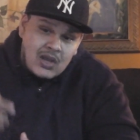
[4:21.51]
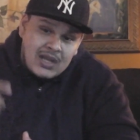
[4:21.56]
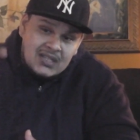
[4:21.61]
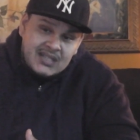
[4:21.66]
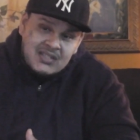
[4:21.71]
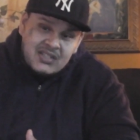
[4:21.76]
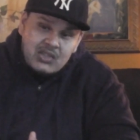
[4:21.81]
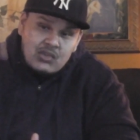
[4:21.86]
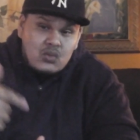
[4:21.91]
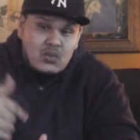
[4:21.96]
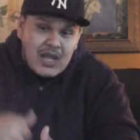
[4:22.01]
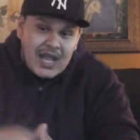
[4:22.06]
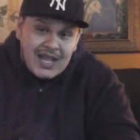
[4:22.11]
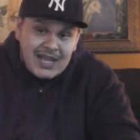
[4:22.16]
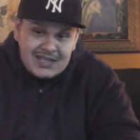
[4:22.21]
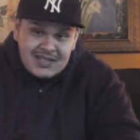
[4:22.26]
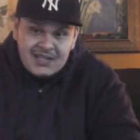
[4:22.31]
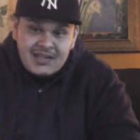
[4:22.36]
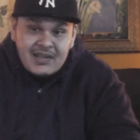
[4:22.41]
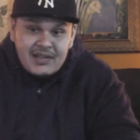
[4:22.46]
I'll see you
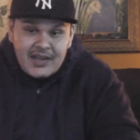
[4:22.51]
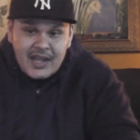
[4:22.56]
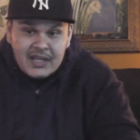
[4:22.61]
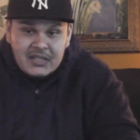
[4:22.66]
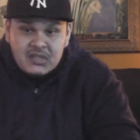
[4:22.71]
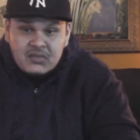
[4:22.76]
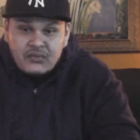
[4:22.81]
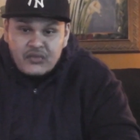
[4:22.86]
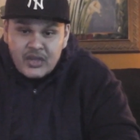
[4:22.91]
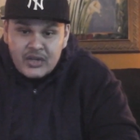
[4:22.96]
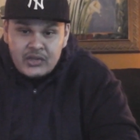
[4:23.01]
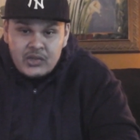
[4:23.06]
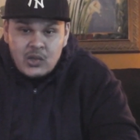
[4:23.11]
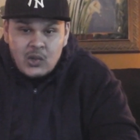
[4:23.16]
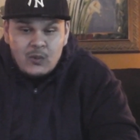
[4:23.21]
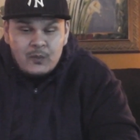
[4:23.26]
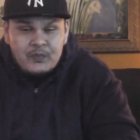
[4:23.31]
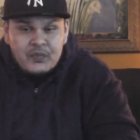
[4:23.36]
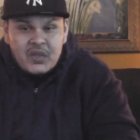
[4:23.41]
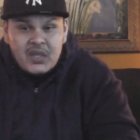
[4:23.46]
guys in the next
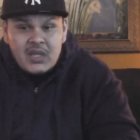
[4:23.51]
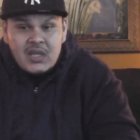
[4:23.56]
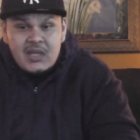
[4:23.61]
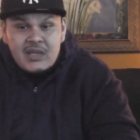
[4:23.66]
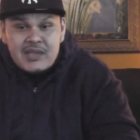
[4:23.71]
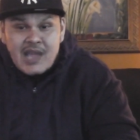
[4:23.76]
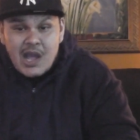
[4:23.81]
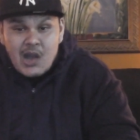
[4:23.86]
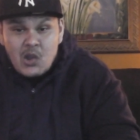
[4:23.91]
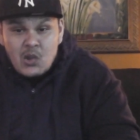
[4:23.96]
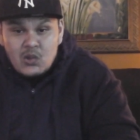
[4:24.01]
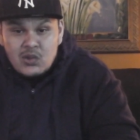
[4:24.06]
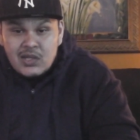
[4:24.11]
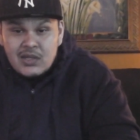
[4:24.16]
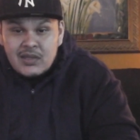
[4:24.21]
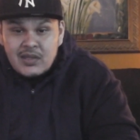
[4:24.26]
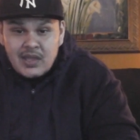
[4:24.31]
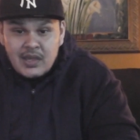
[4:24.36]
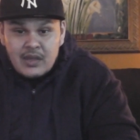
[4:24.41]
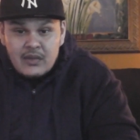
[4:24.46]
video. Y'all hold
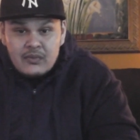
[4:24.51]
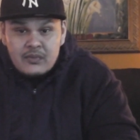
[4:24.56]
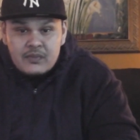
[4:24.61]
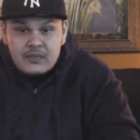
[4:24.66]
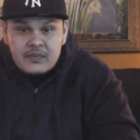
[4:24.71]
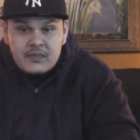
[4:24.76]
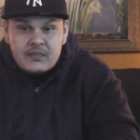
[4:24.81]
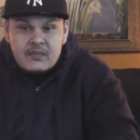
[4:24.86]
it down.